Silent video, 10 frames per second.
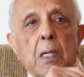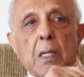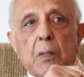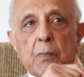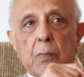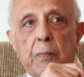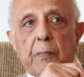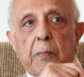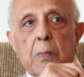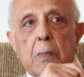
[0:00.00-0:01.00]
And
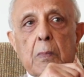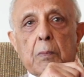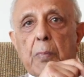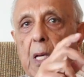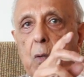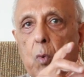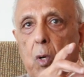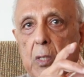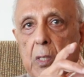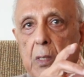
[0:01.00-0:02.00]
being
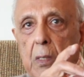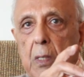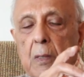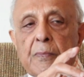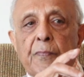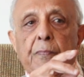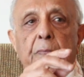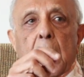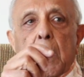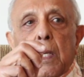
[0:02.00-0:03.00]
Walter,
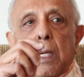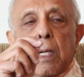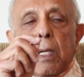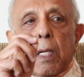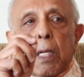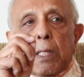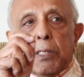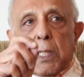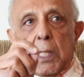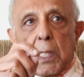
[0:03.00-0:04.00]
he
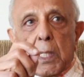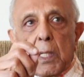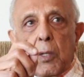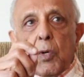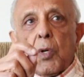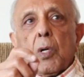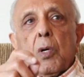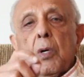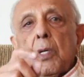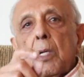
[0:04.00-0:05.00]
said, look,
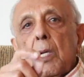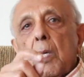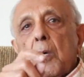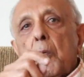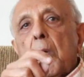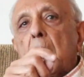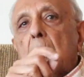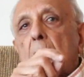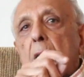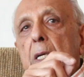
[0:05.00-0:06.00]
we
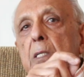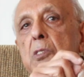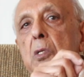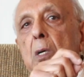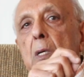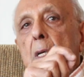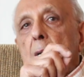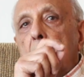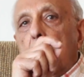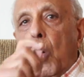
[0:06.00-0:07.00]
are against
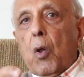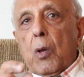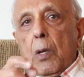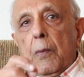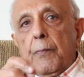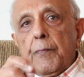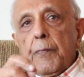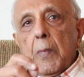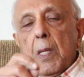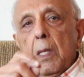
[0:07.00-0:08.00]
all
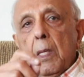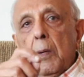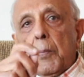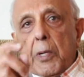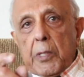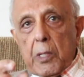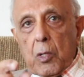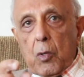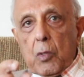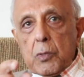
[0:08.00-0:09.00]

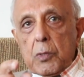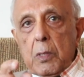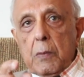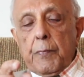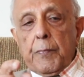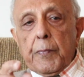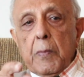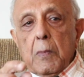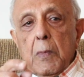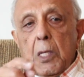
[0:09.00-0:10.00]
apartheid laws,
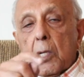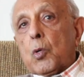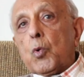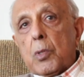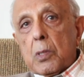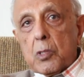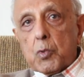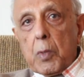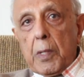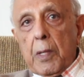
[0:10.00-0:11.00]
including
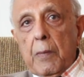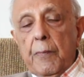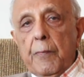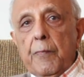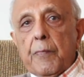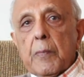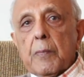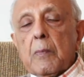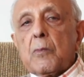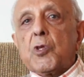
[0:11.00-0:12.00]
this one.
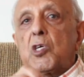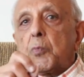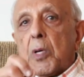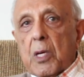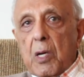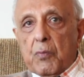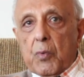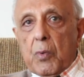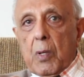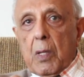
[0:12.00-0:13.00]
Just be careful.